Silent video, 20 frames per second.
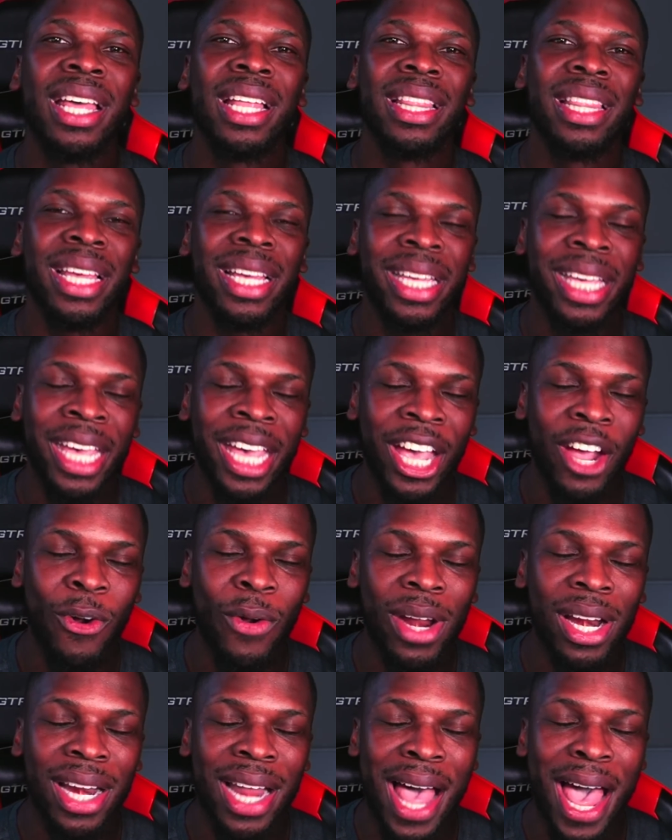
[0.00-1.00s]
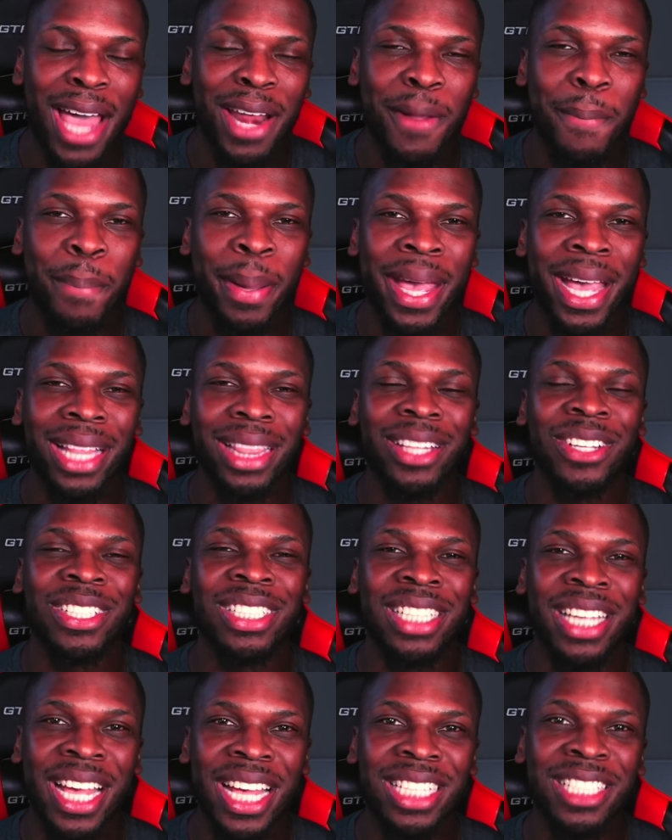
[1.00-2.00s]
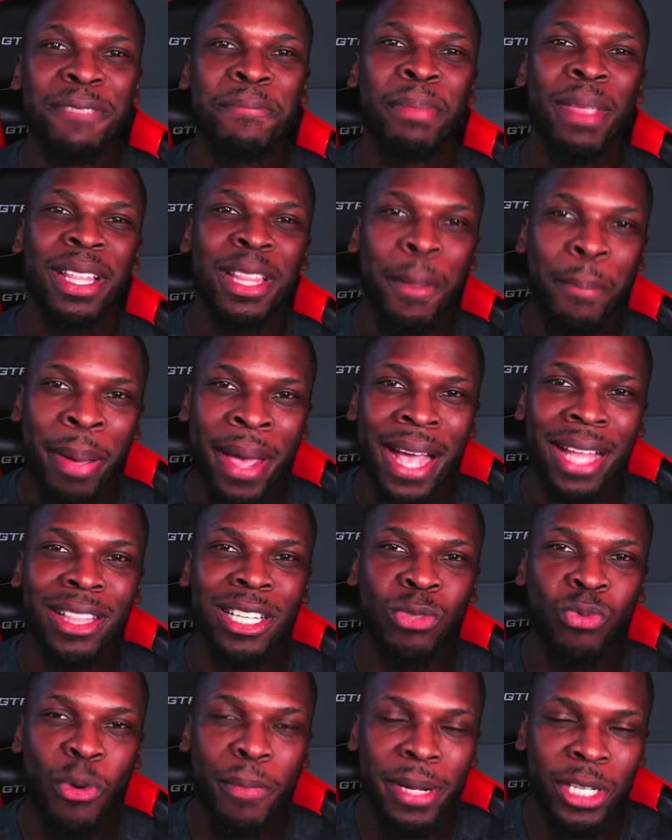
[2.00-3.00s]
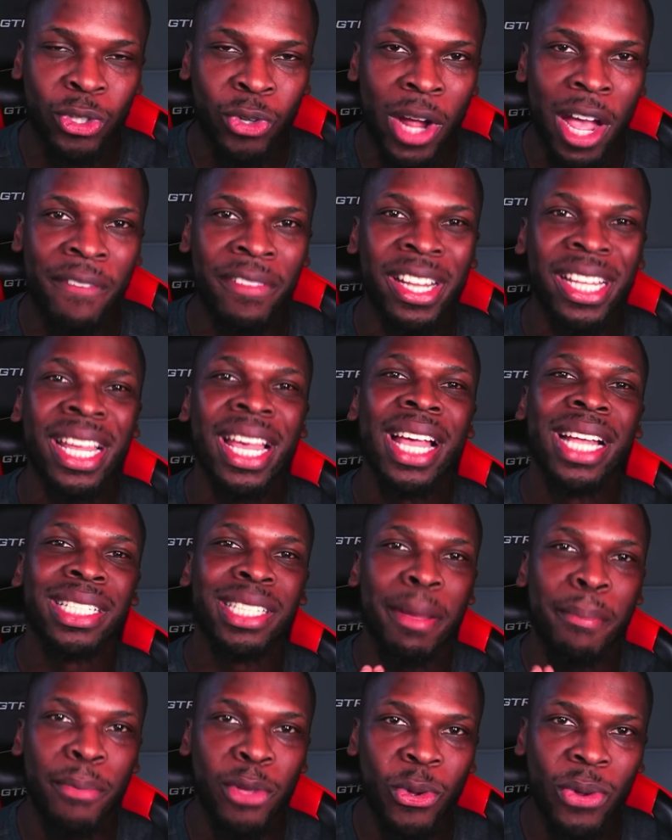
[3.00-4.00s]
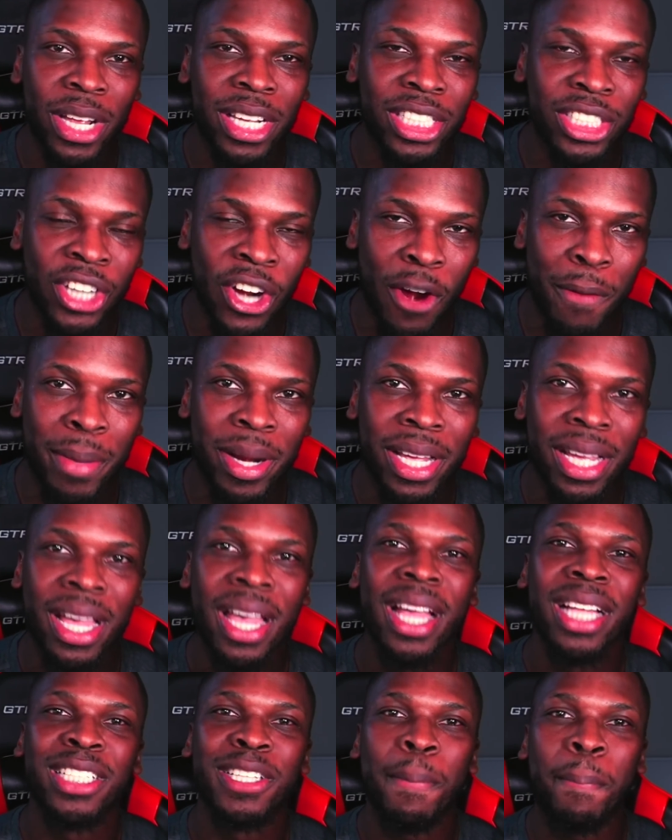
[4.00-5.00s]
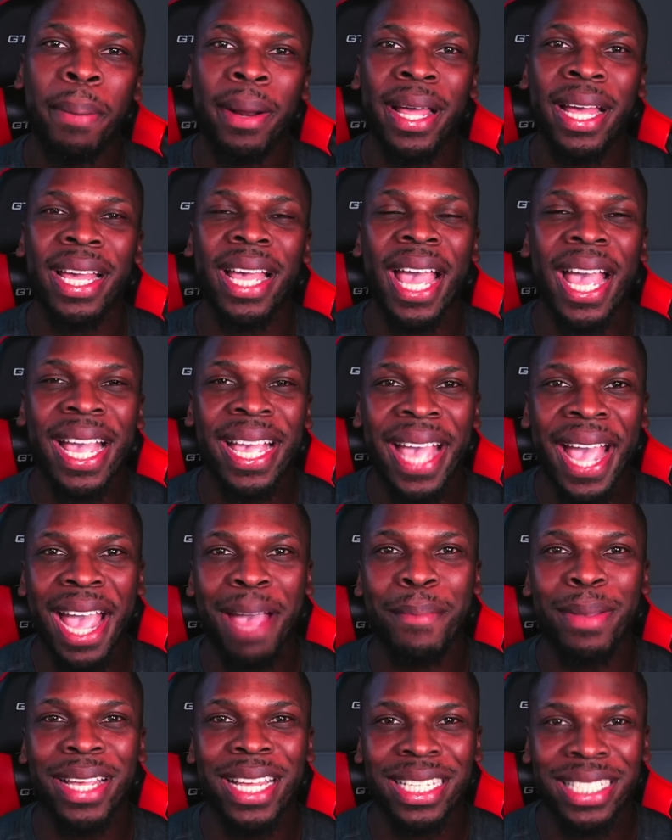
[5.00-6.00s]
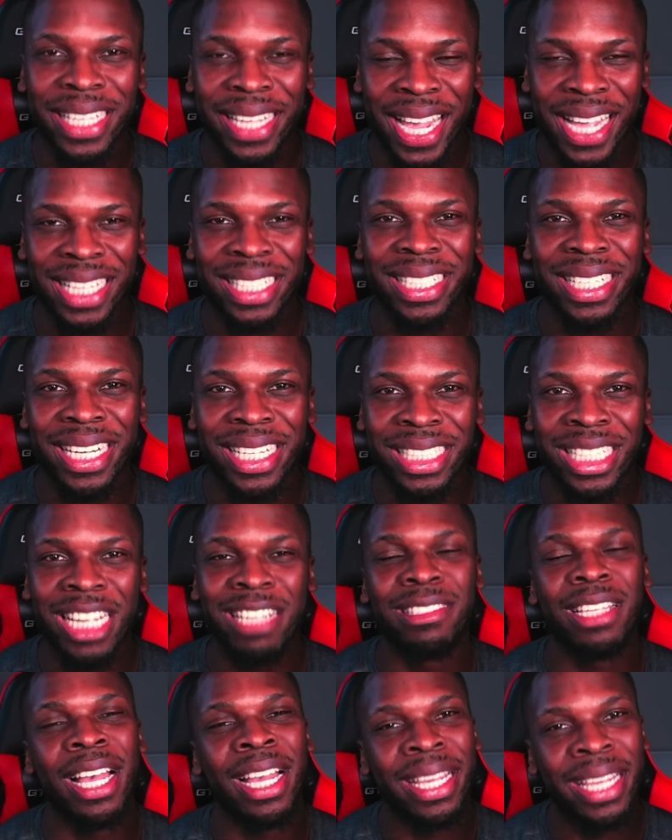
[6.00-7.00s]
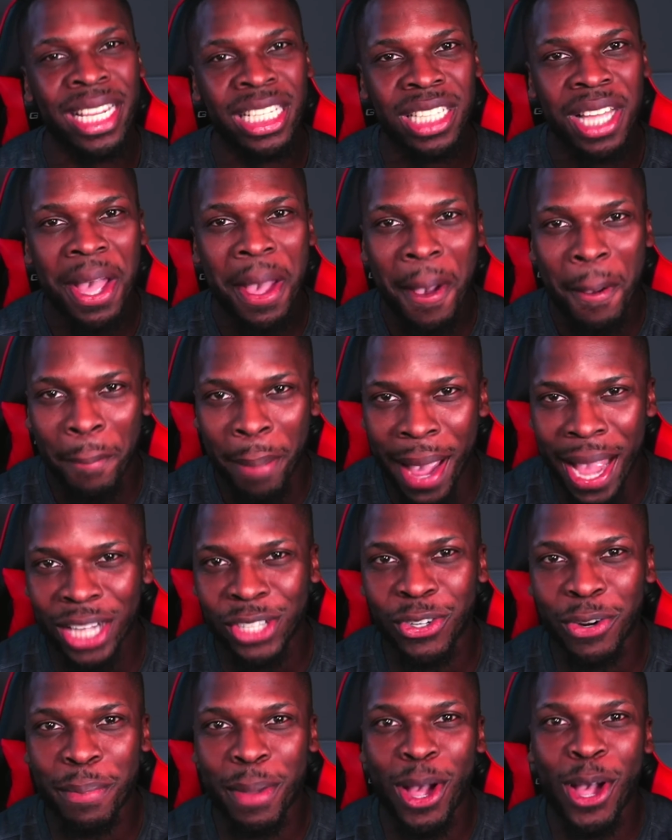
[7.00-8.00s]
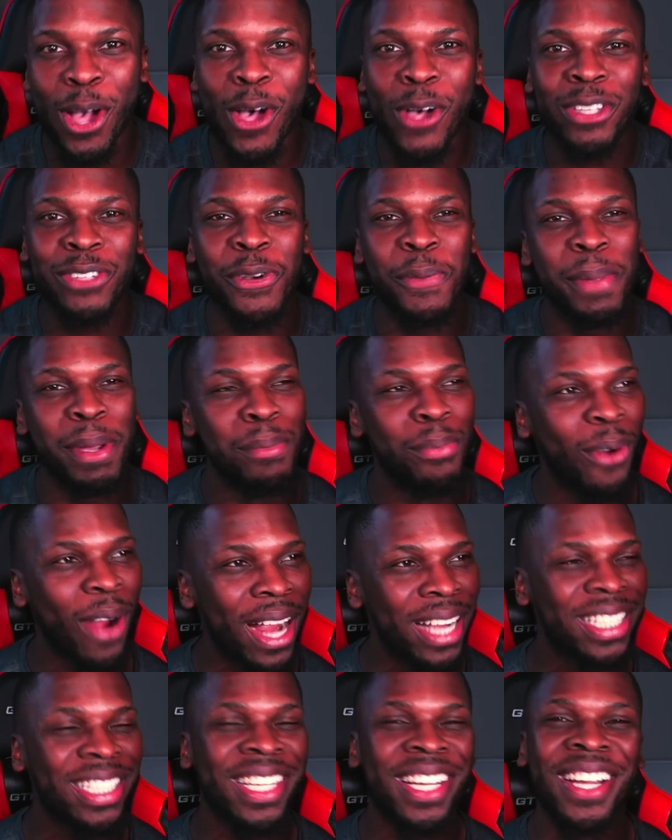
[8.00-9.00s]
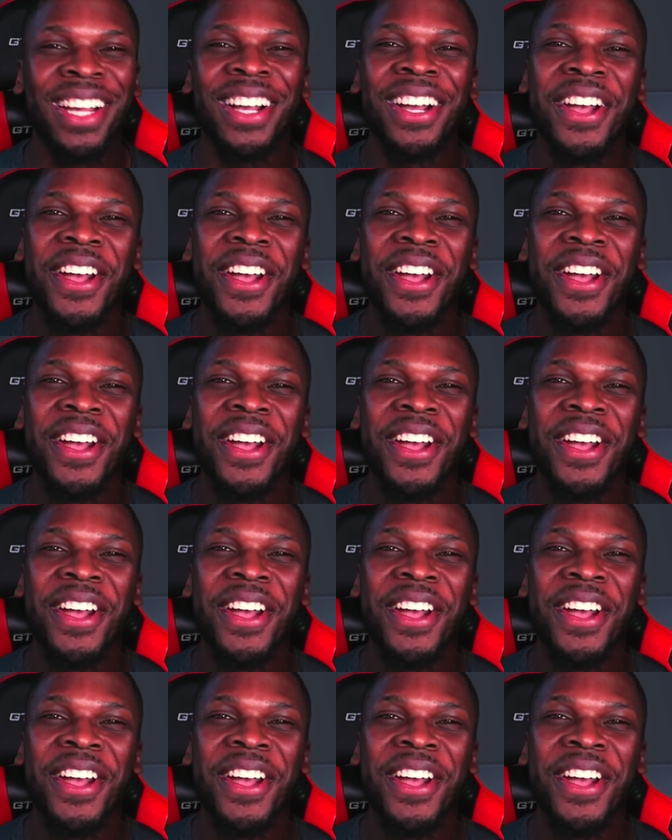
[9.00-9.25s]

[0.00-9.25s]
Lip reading: the Carolina Panthers. Yes, the Panthers will be traveling to Munich, Germany to play a game against the Kansas City Chiefs against Patrick Mahomes. It will be Bryce Young